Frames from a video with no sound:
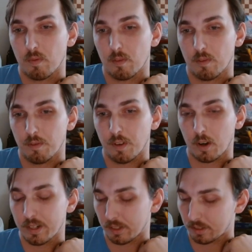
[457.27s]

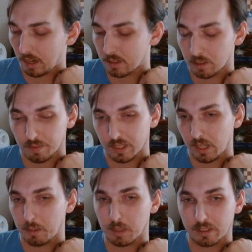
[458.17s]
Very decisive in a
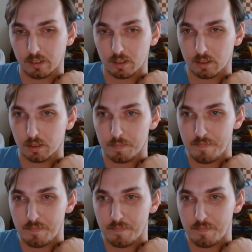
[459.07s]
game like this.